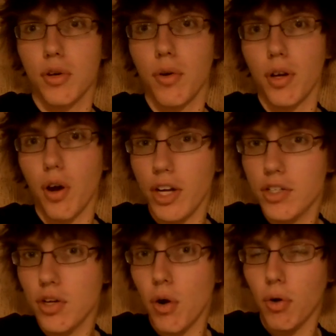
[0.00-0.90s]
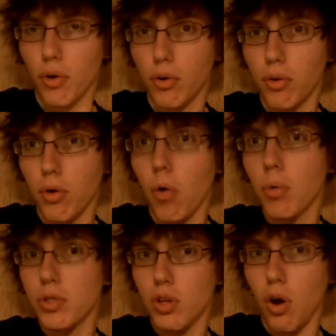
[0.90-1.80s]
So in total,
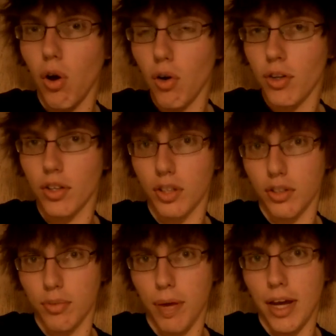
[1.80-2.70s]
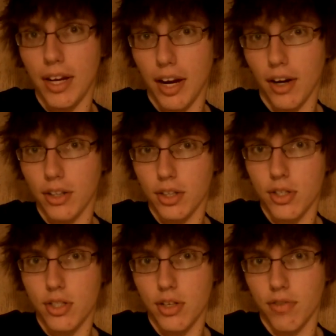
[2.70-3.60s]
almost all the main
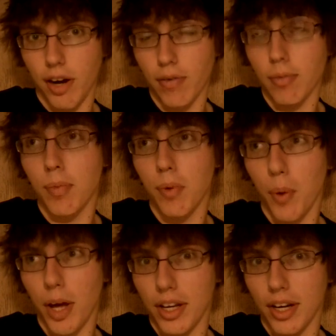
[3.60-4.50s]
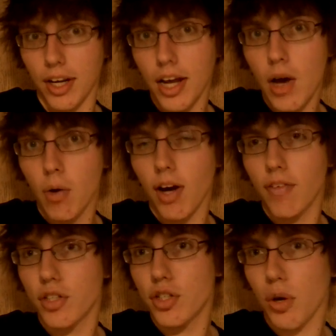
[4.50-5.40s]
characters in Fire Emblem Awakening will
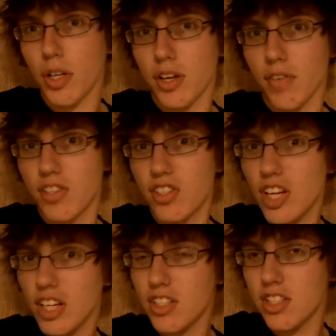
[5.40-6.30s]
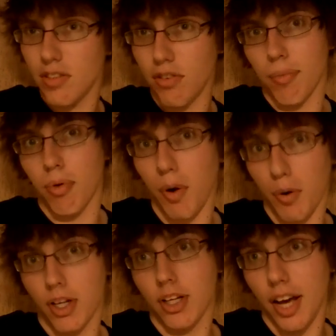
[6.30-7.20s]
have a choice of 6 different
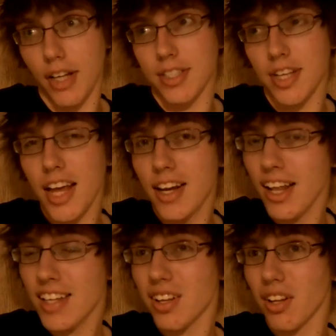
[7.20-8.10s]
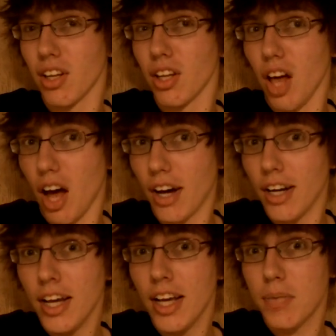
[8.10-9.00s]
promoted classes. Now that's a
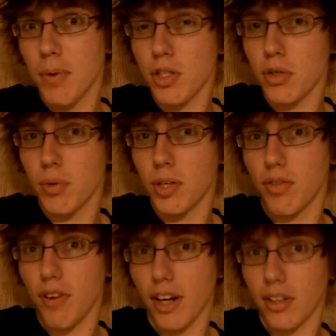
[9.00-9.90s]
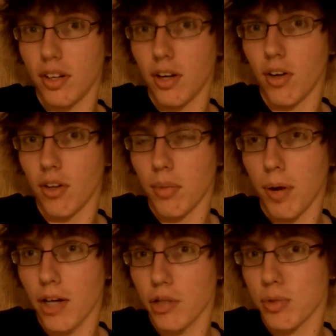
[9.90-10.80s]
lot, especially when you factor in all the
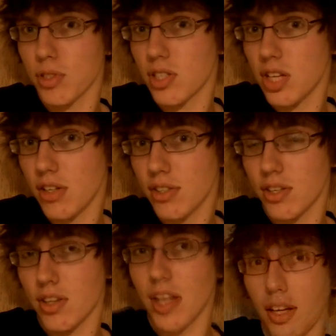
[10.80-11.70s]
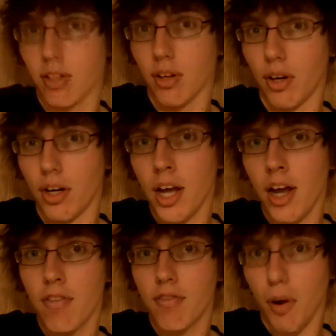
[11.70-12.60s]
possible skills that they could learn
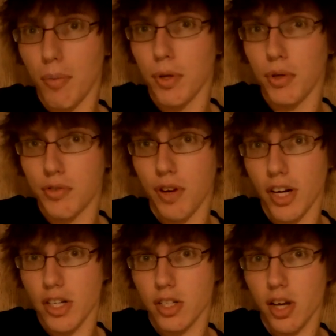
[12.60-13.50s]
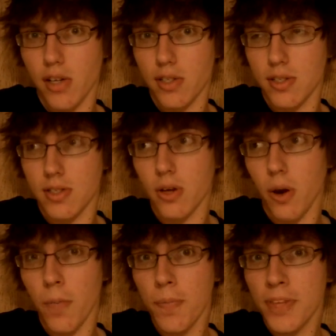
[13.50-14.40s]
from those various classes.
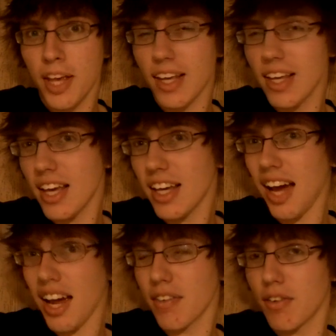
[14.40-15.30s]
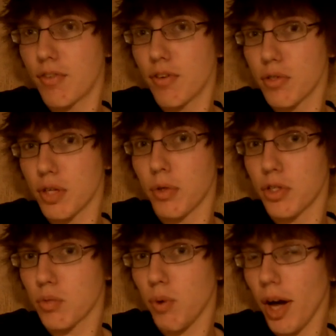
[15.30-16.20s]
So it can get kind of confusing,
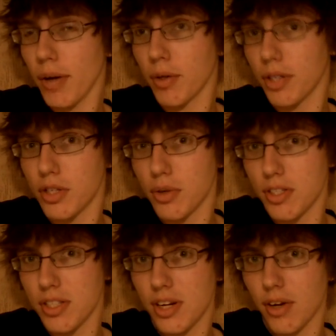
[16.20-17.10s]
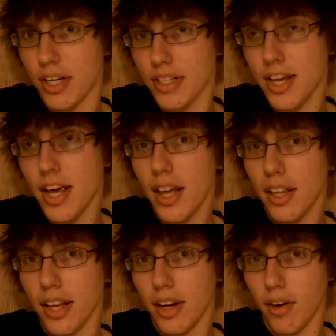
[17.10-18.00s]
which is why I'm going to do a series
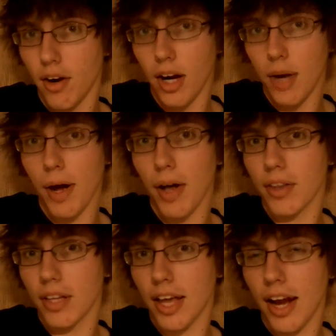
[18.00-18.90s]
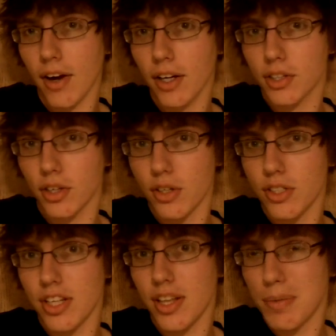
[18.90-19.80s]
later on about the
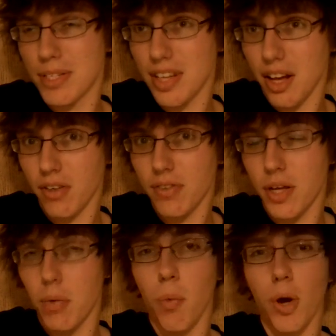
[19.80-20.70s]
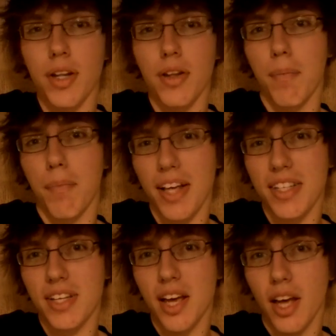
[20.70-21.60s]
characters themselves and what the
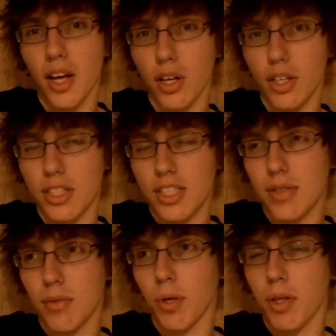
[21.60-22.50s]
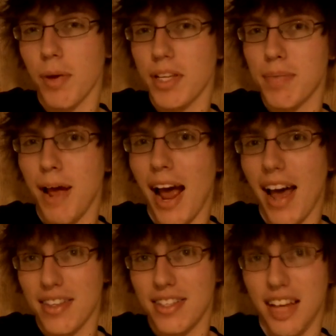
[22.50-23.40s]
best
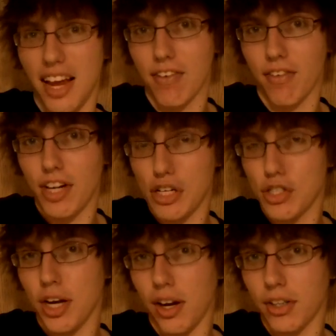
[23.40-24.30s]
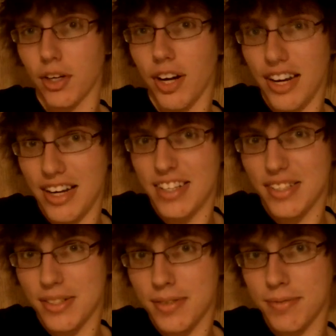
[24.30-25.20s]
path to take for each character
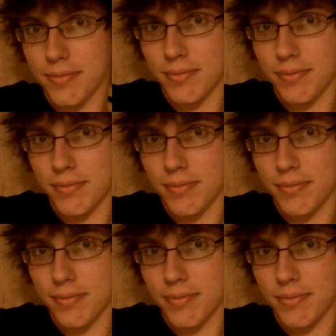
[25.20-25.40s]
is.